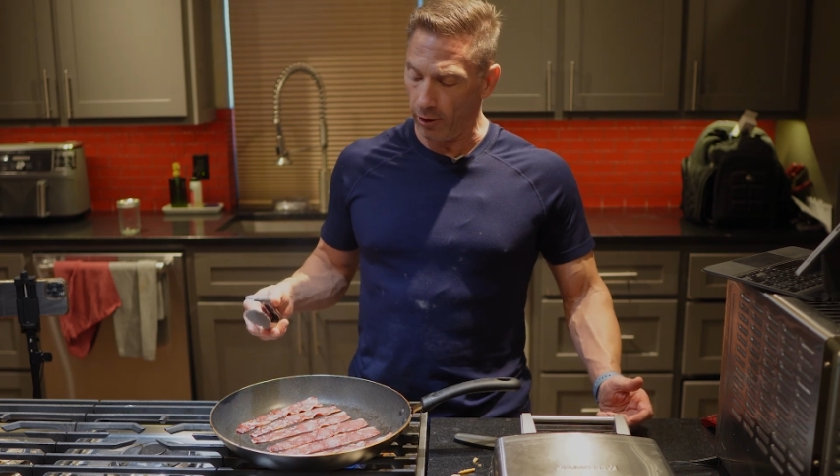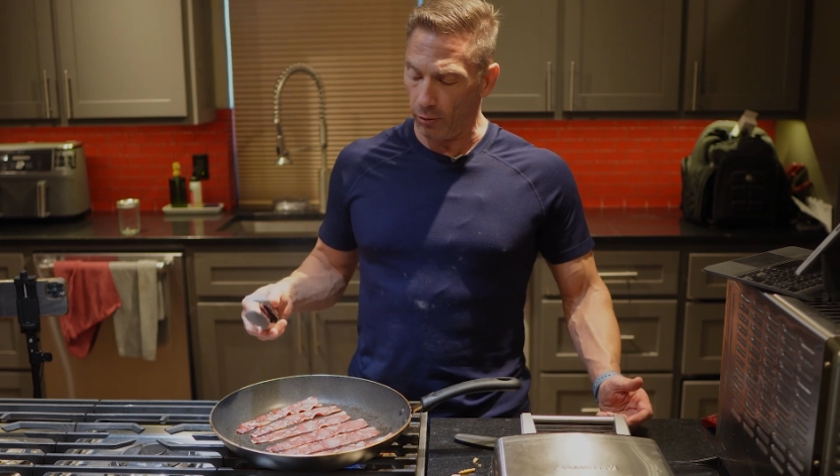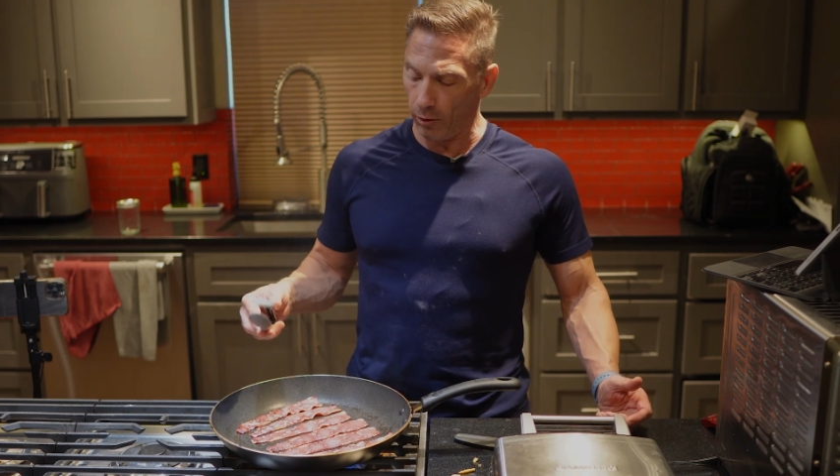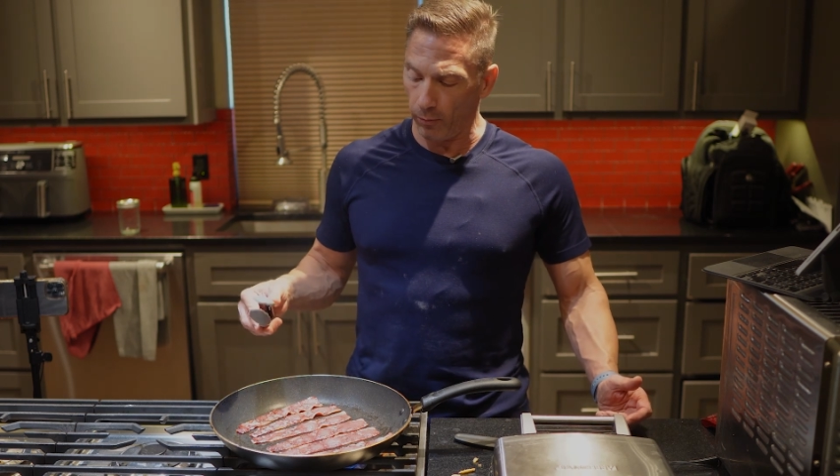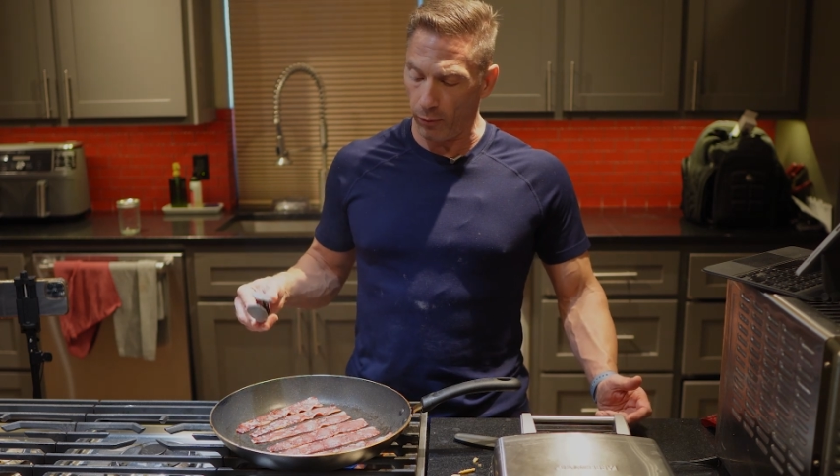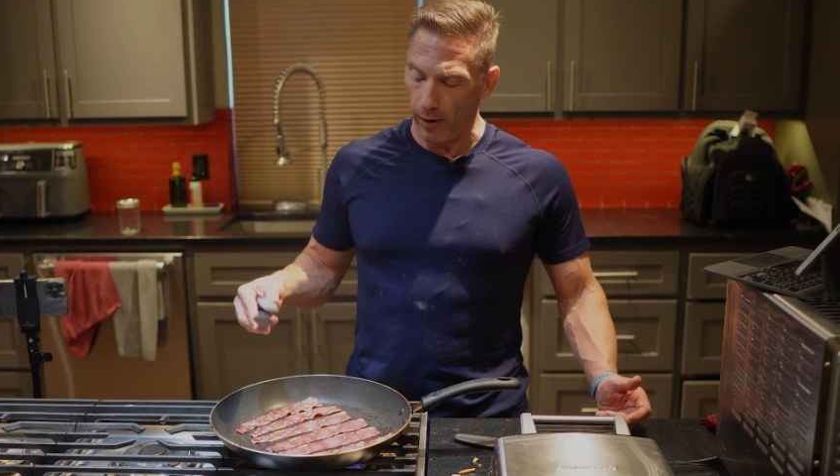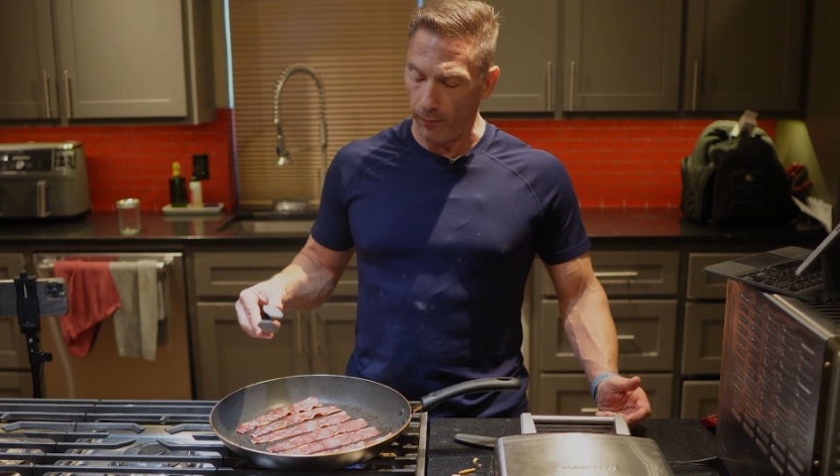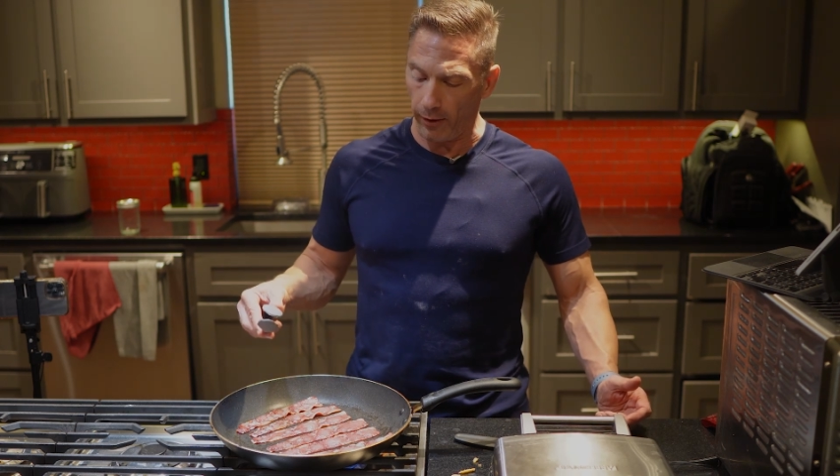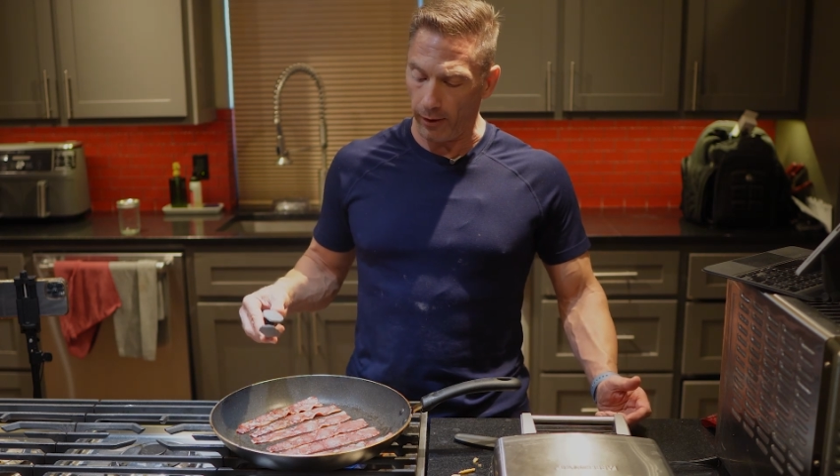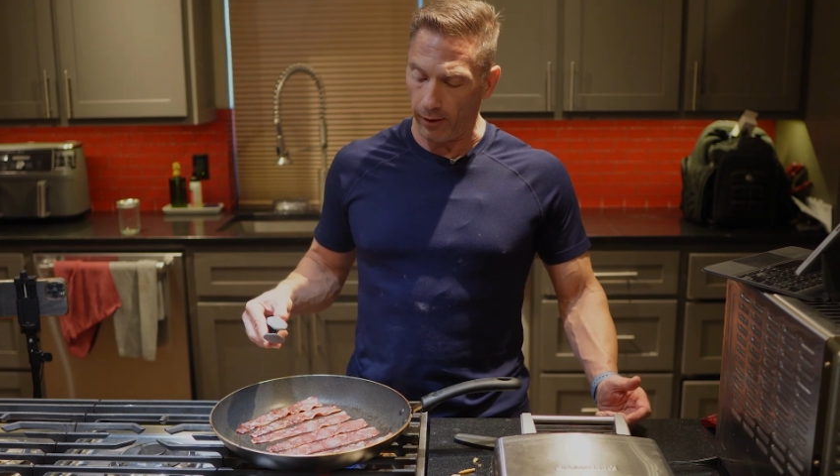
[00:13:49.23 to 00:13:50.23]
we're
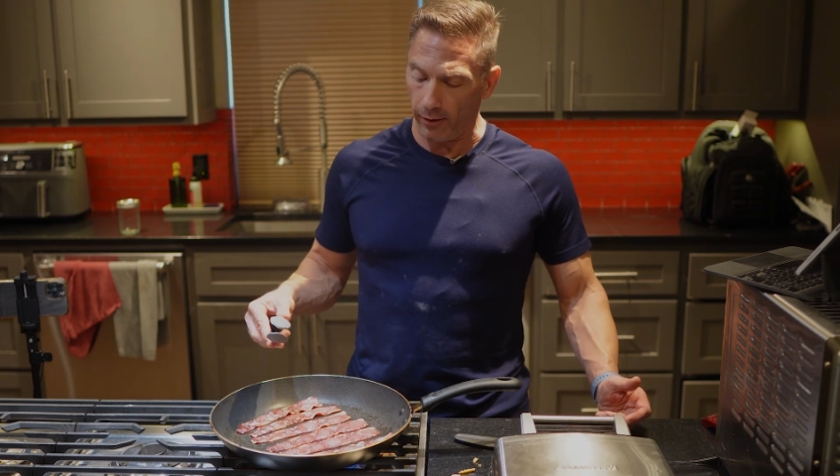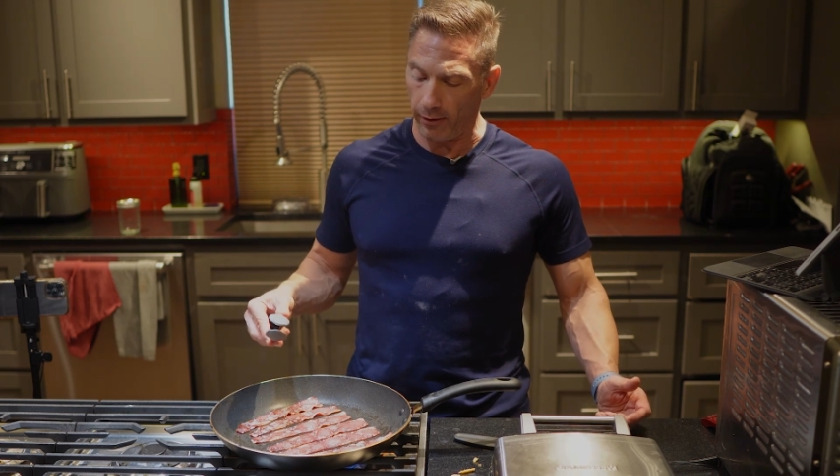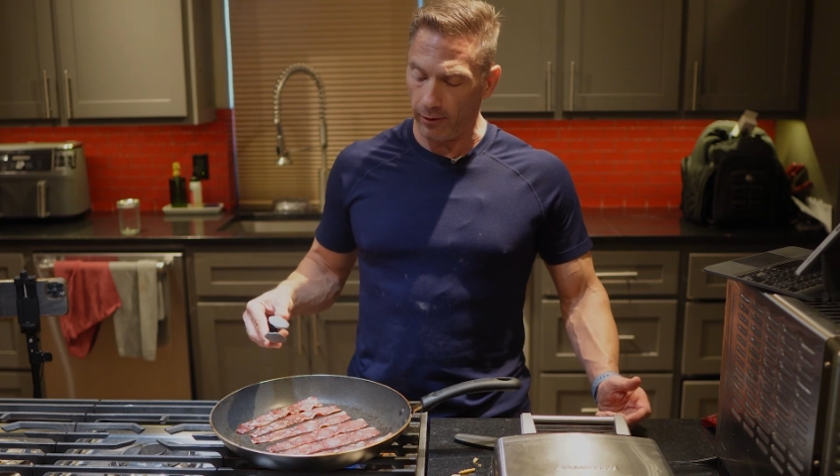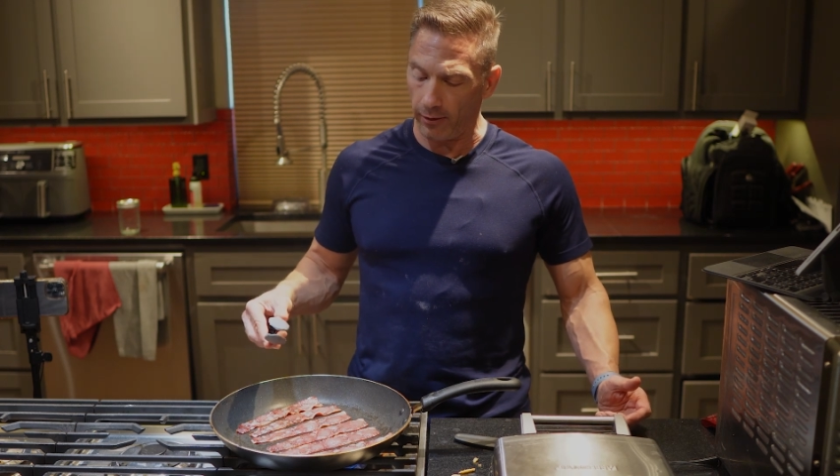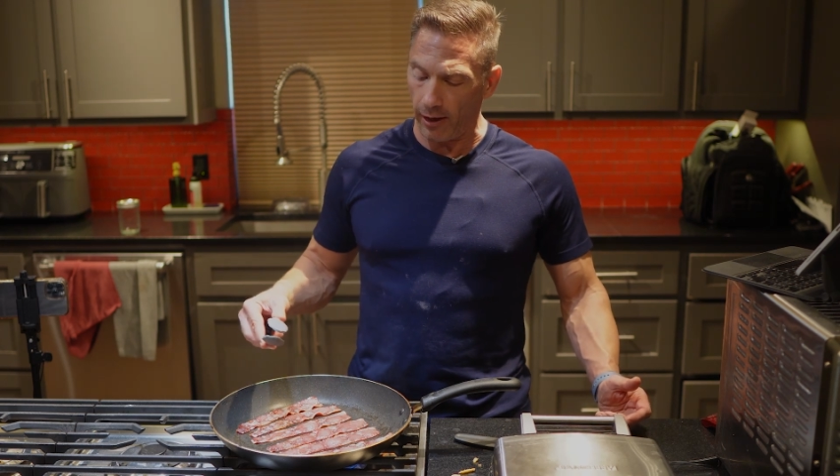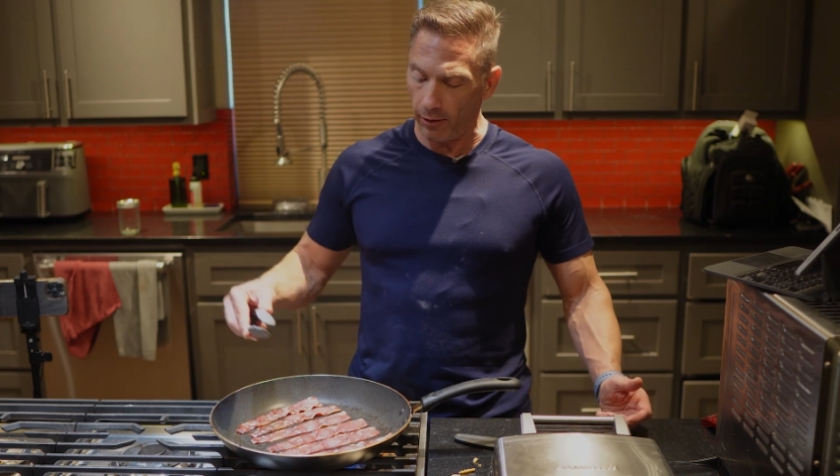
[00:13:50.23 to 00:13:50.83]
prepping not